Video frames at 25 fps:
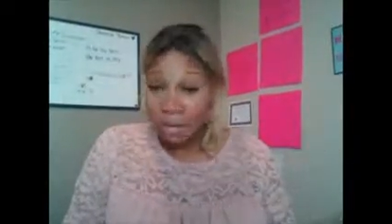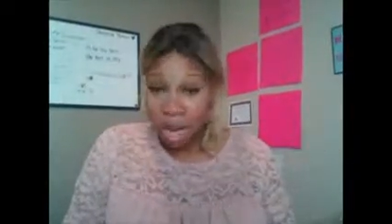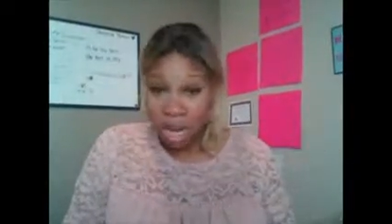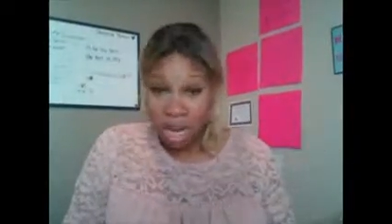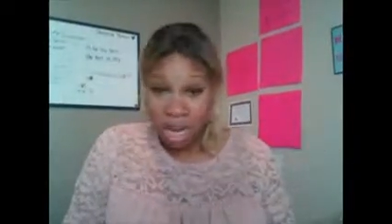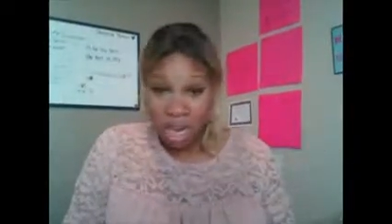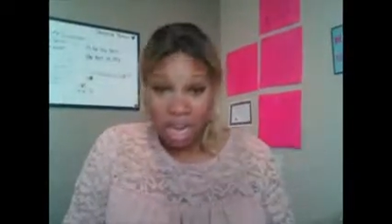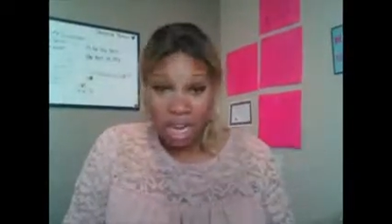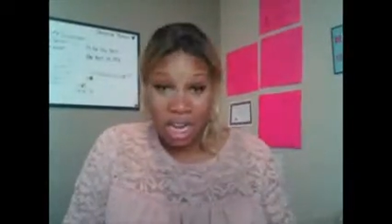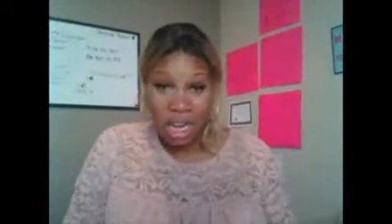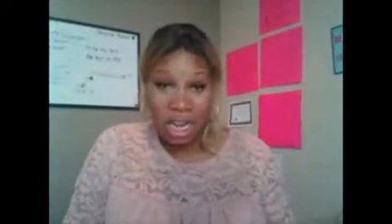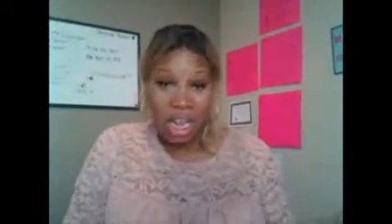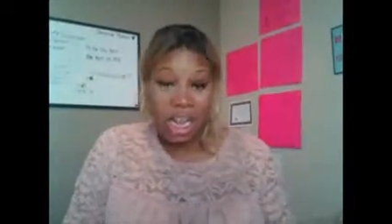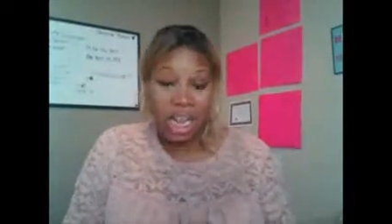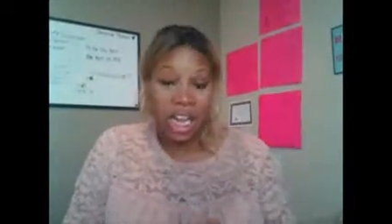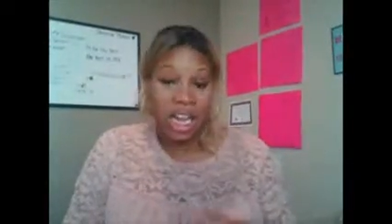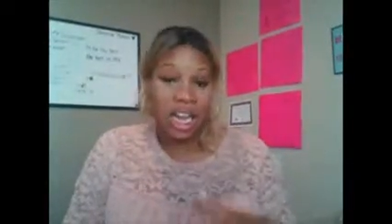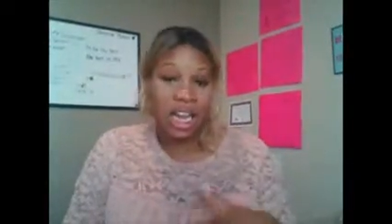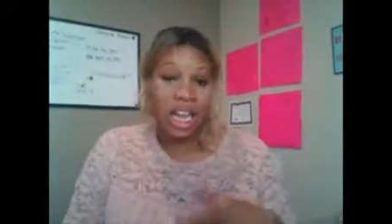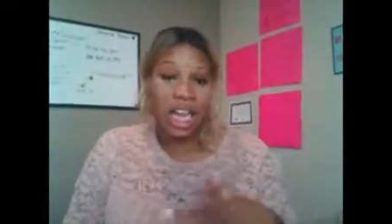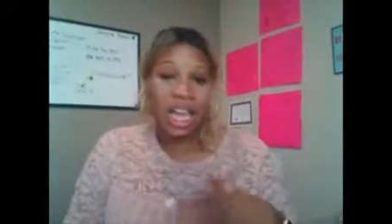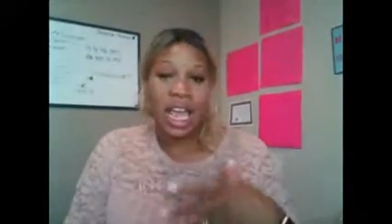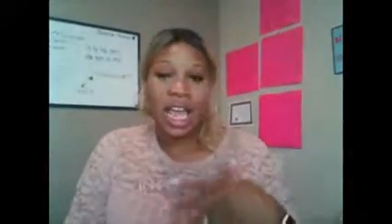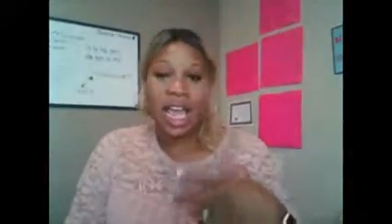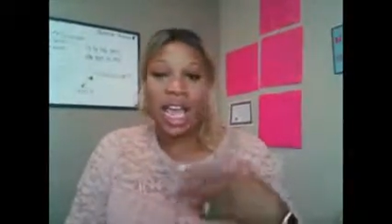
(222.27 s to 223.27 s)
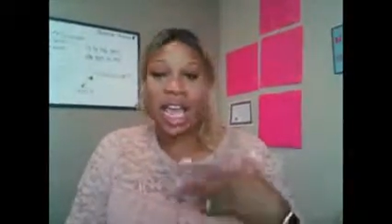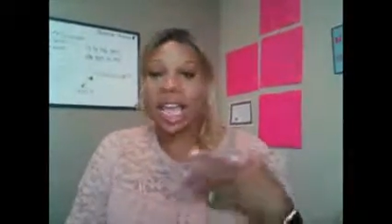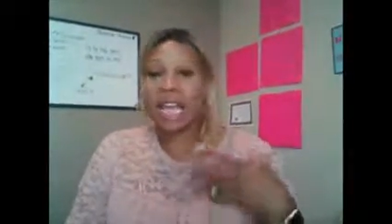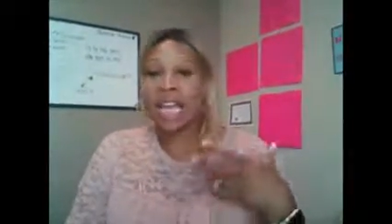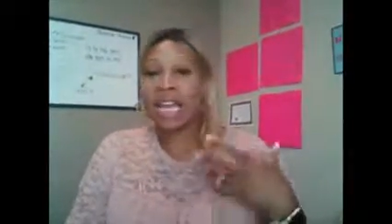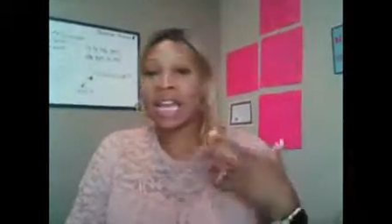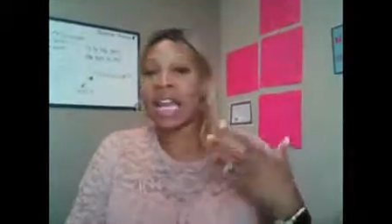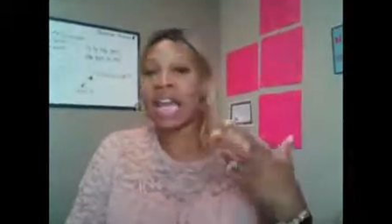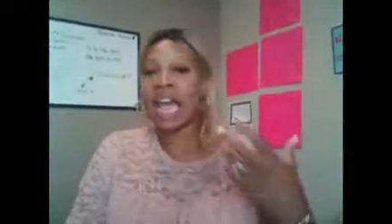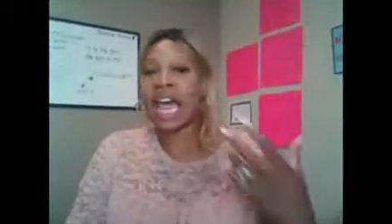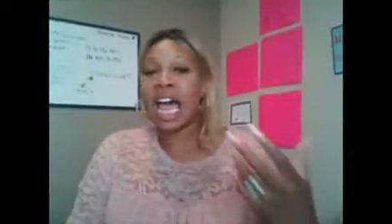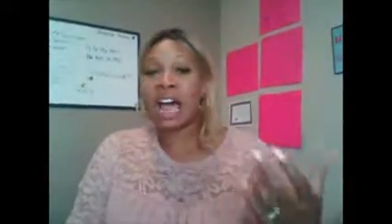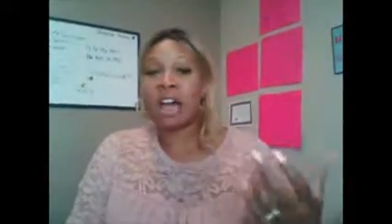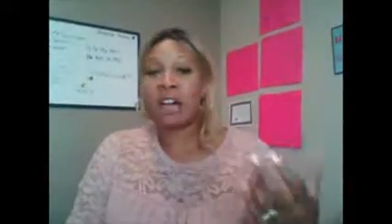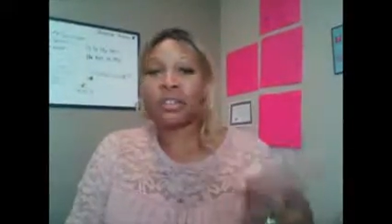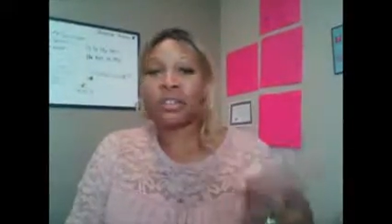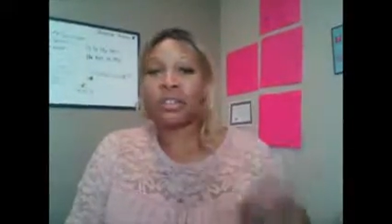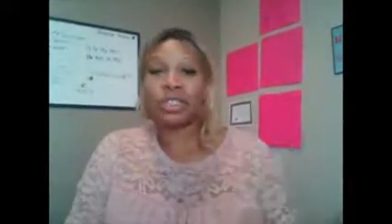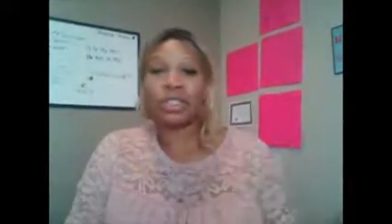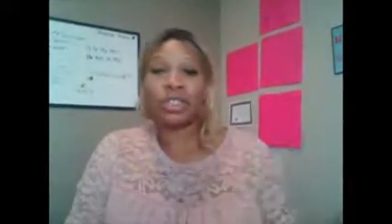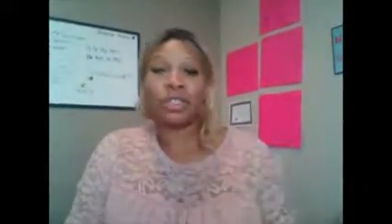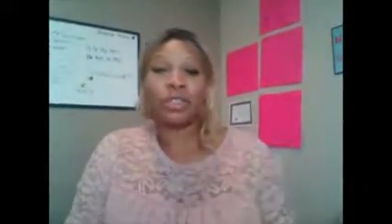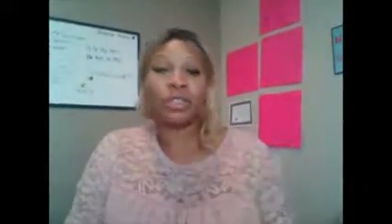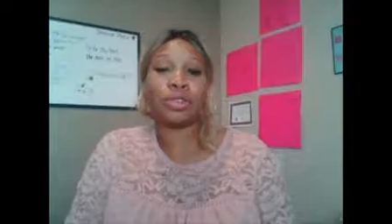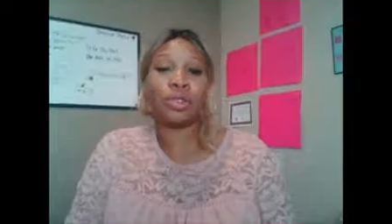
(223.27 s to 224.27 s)
marketing and how
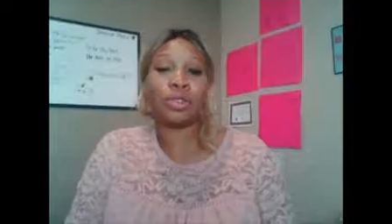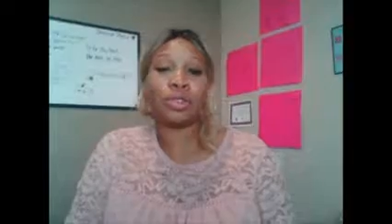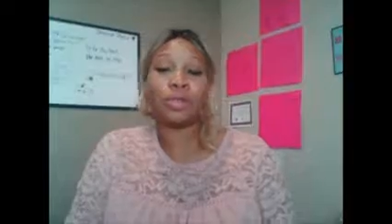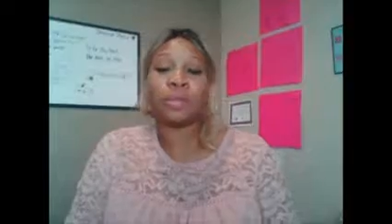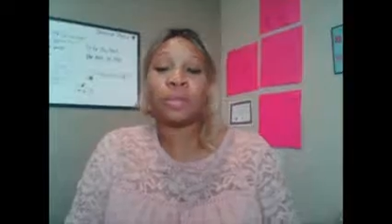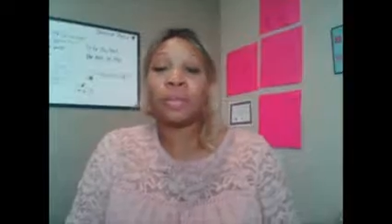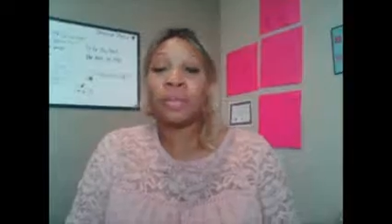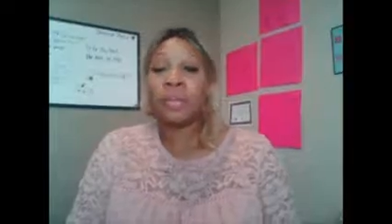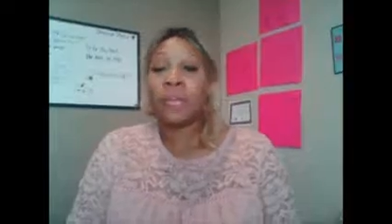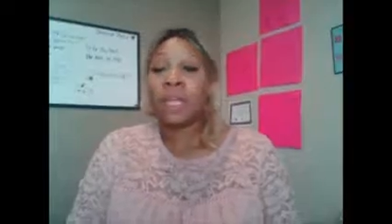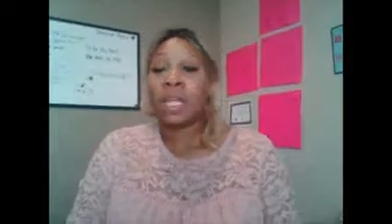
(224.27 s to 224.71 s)
to